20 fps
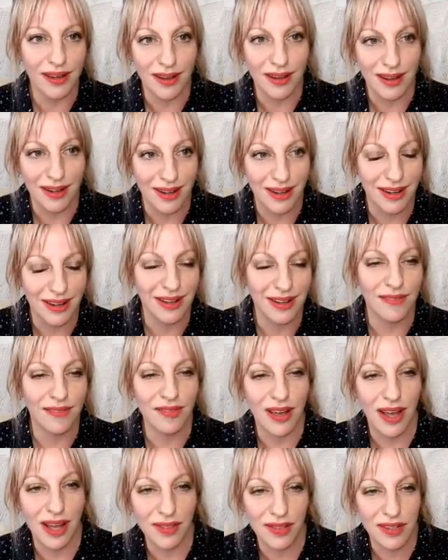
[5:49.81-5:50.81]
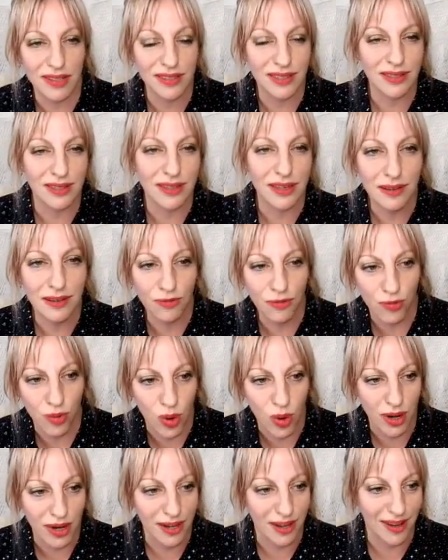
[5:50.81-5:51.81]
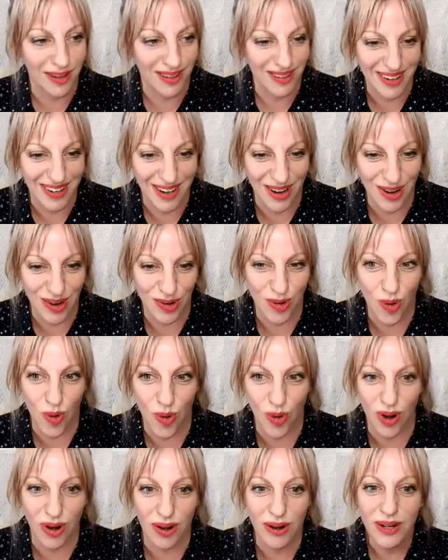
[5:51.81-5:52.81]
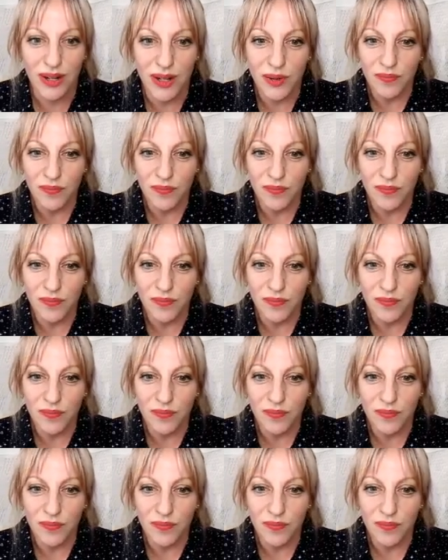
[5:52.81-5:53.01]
I've got this thing for you, you know, or